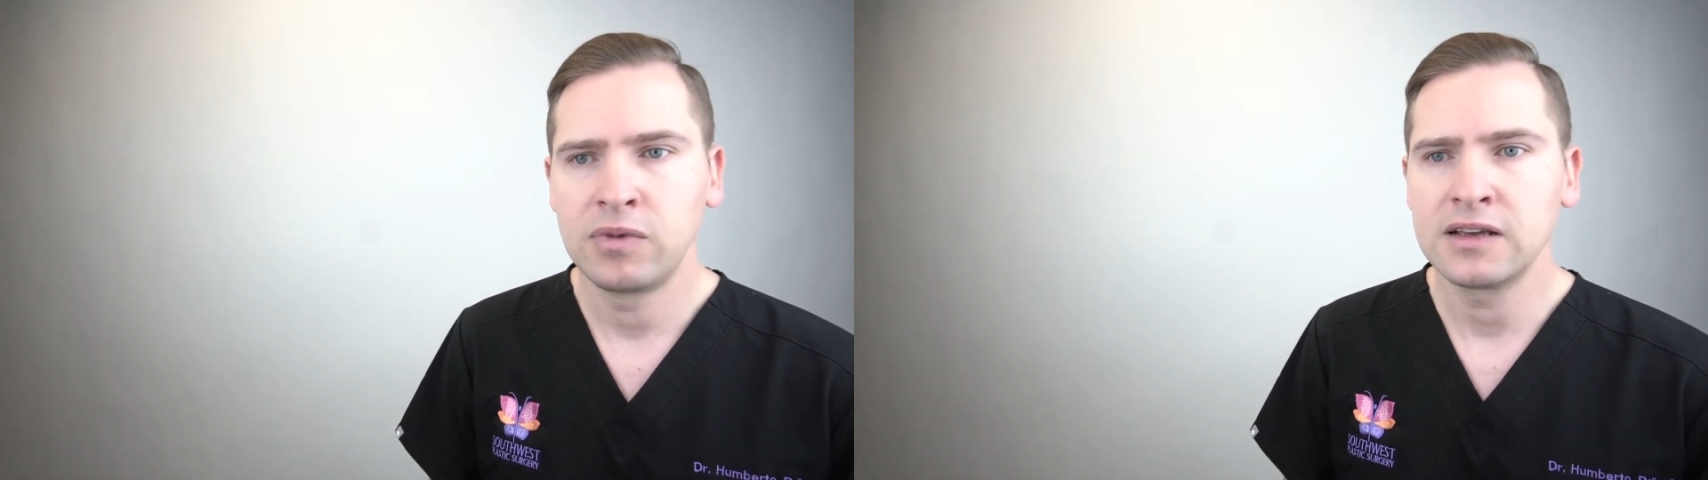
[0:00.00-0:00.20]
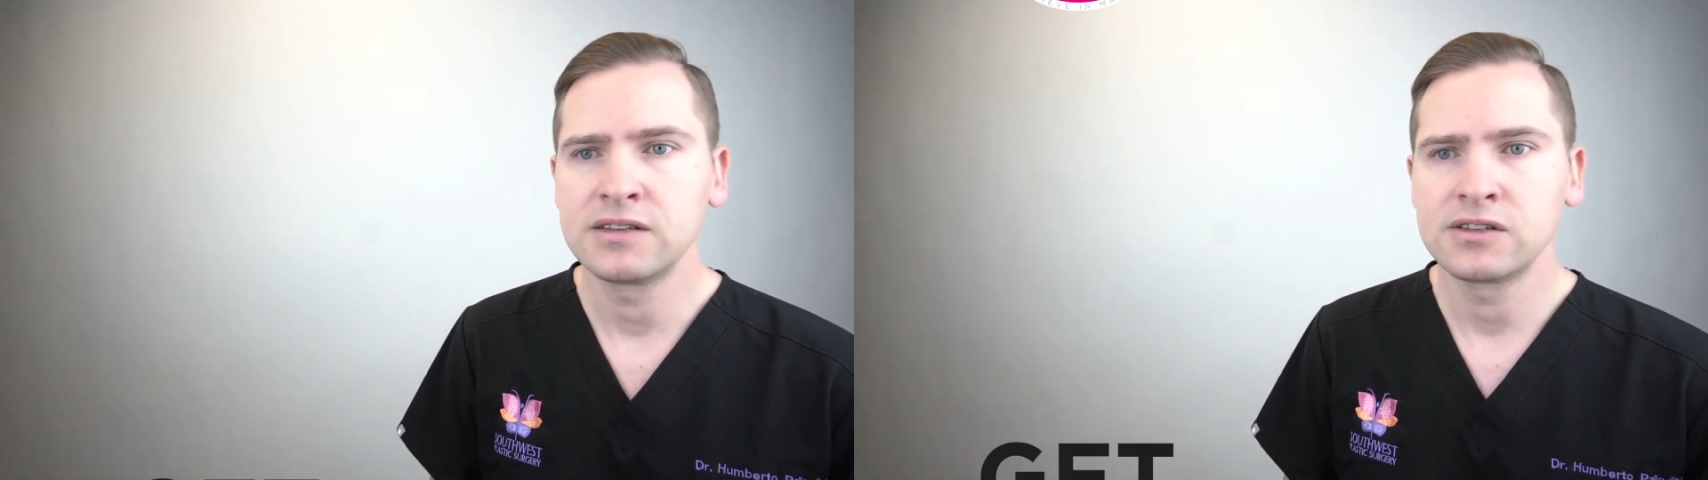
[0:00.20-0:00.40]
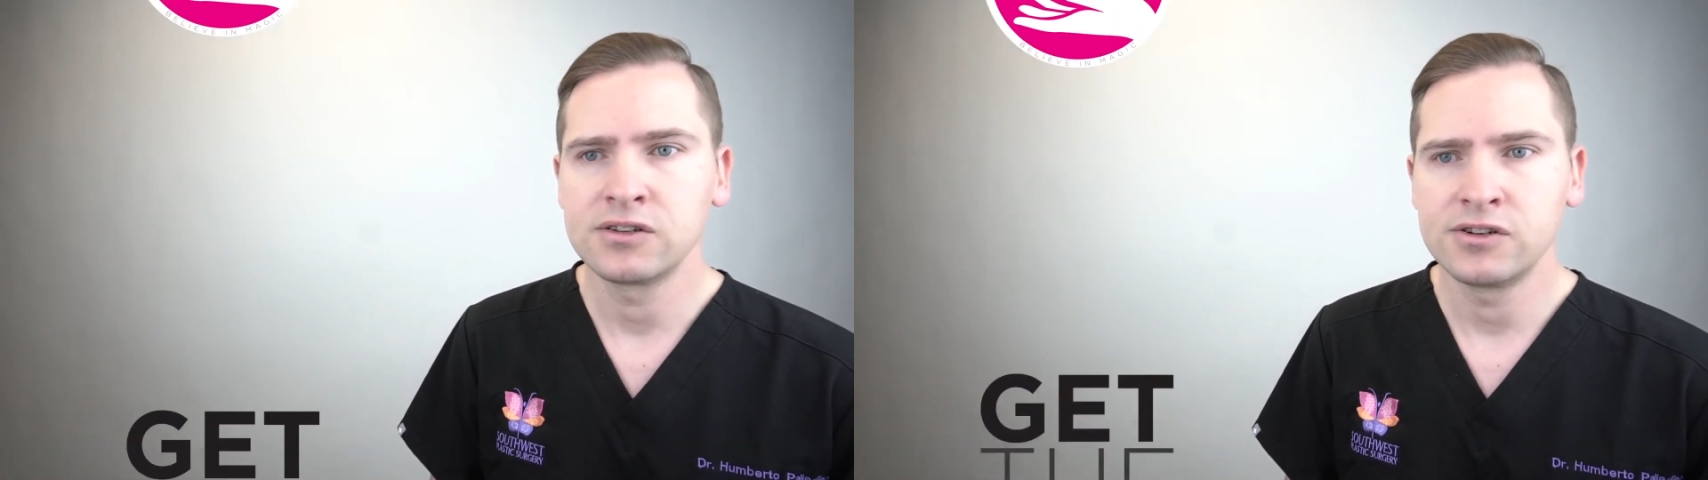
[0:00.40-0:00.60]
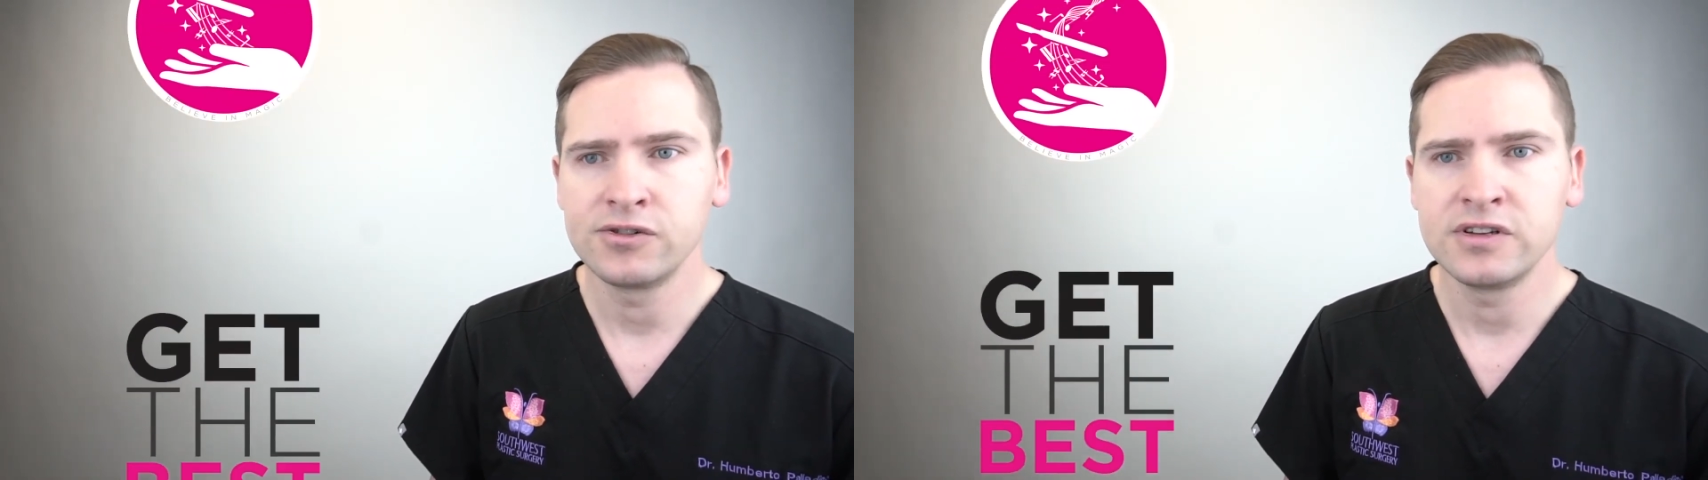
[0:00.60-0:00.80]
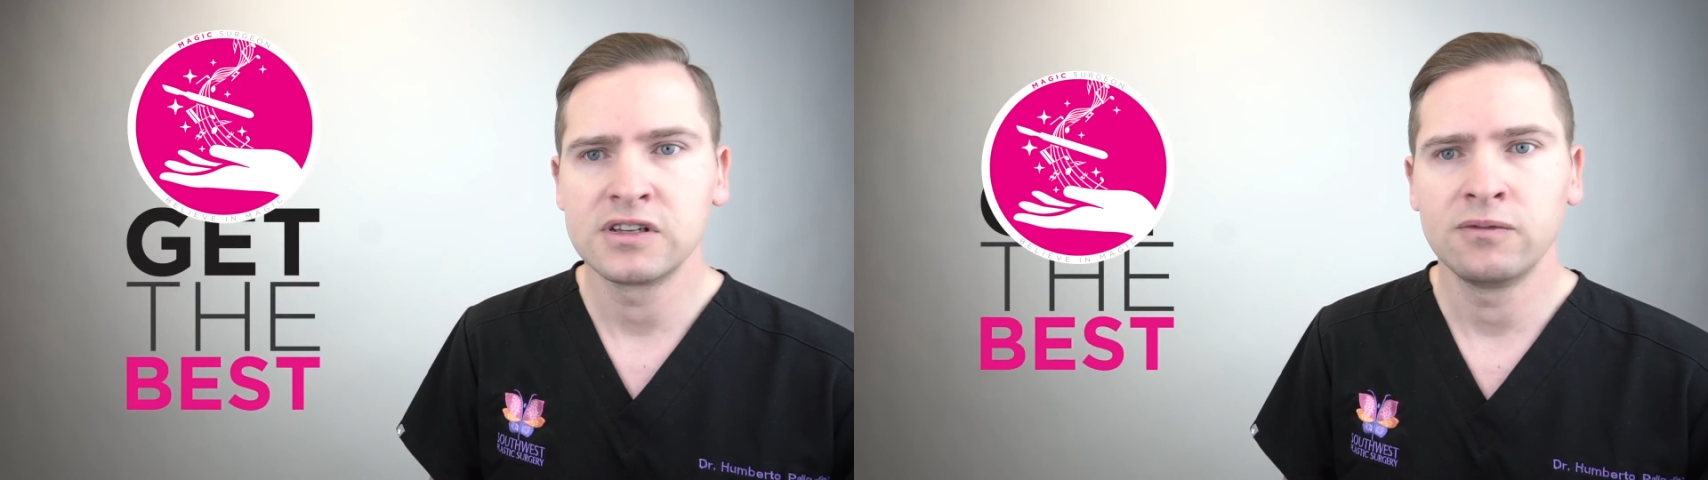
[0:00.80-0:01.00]
Plastic
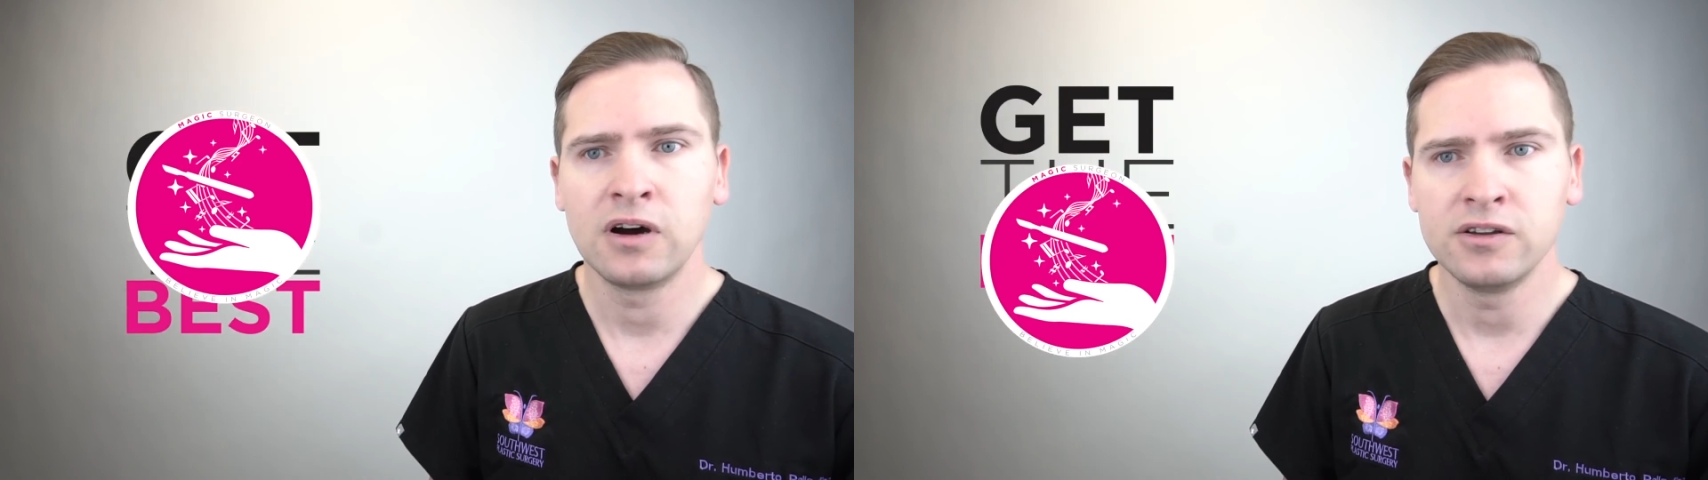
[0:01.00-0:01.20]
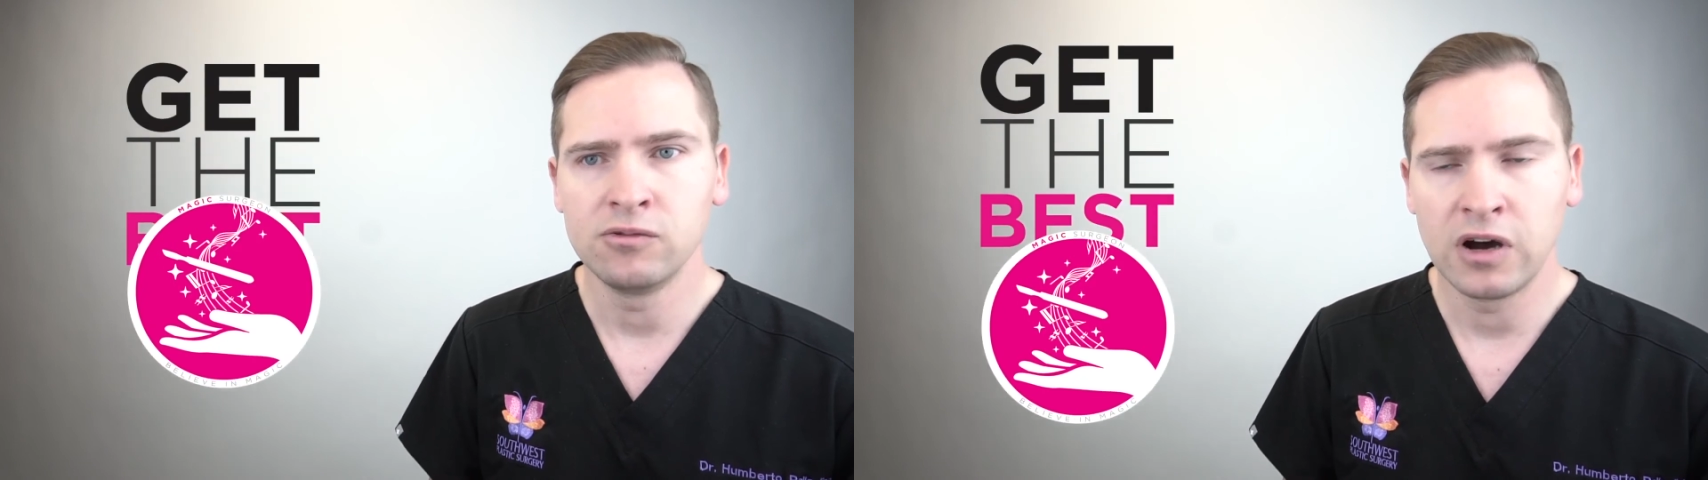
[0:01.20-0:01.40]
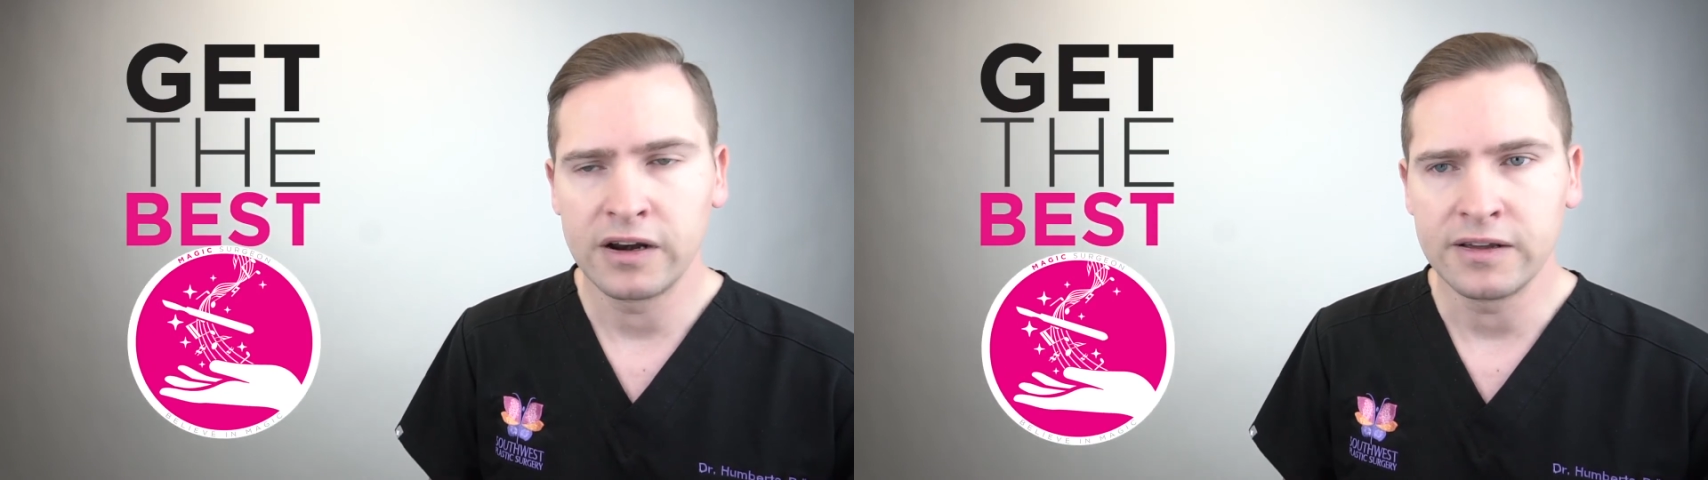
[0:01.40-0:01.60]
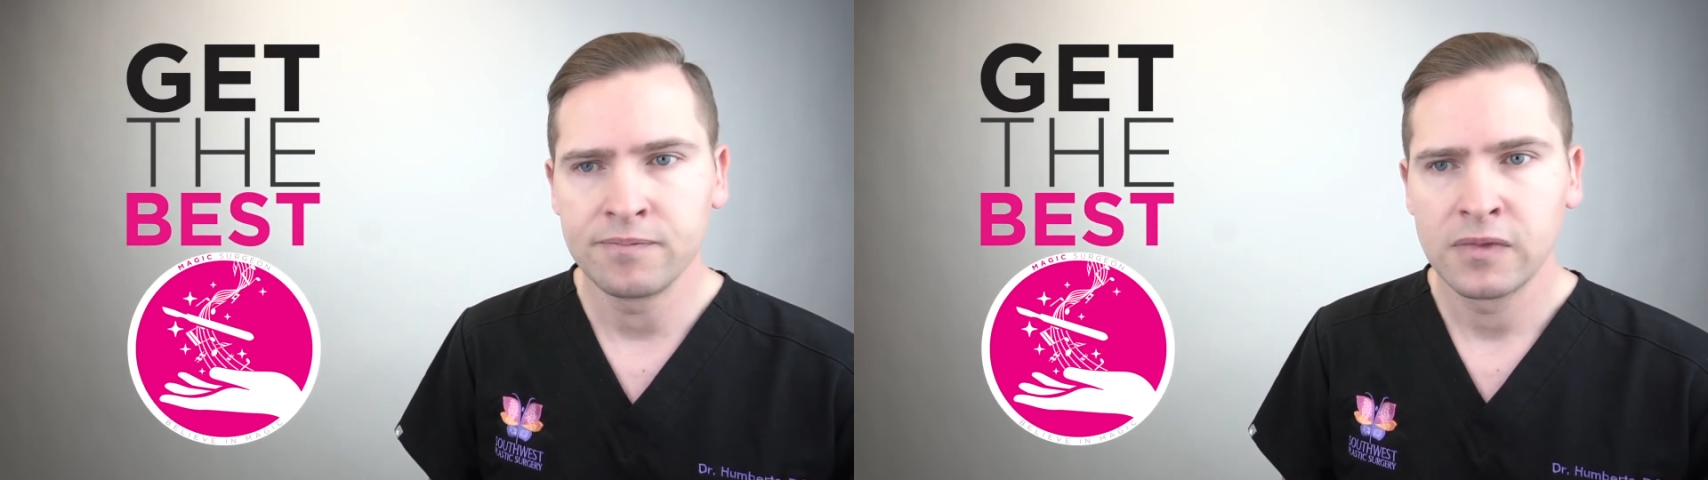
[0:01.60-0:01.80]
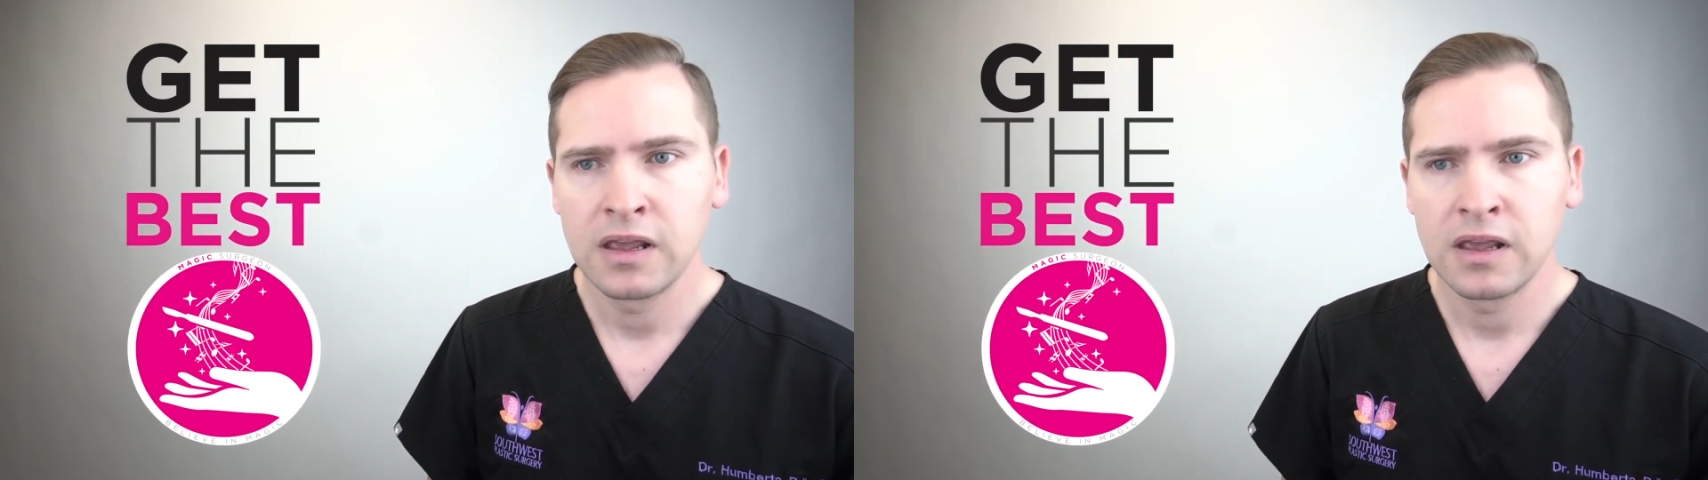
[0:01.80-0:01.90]
surgery is about your body.